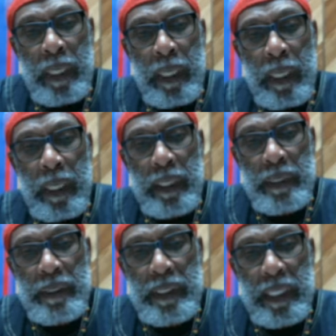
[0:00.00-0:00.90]
Uh,
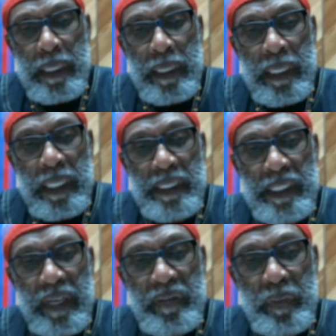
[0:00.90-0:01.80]
said then
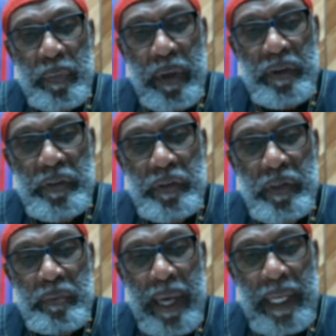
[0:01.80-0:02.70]
safely
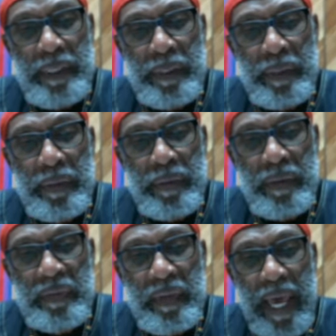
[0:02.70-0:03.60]
parachuted back to Earth.
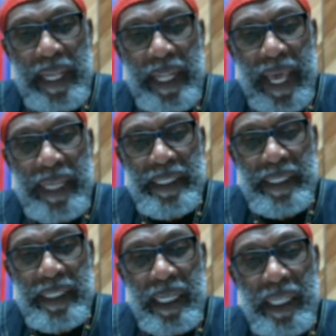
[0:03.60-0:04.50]
The flight
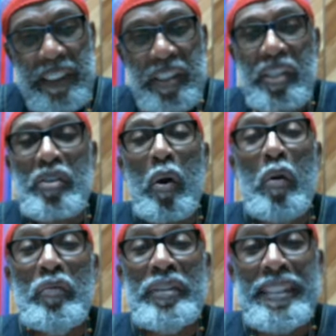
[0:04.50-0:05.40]
lasted just
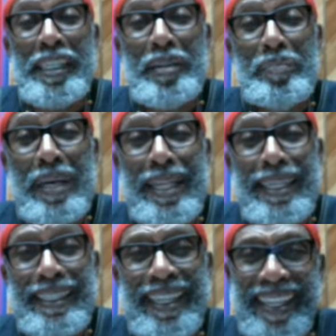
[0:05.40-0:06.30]
over ten minutes.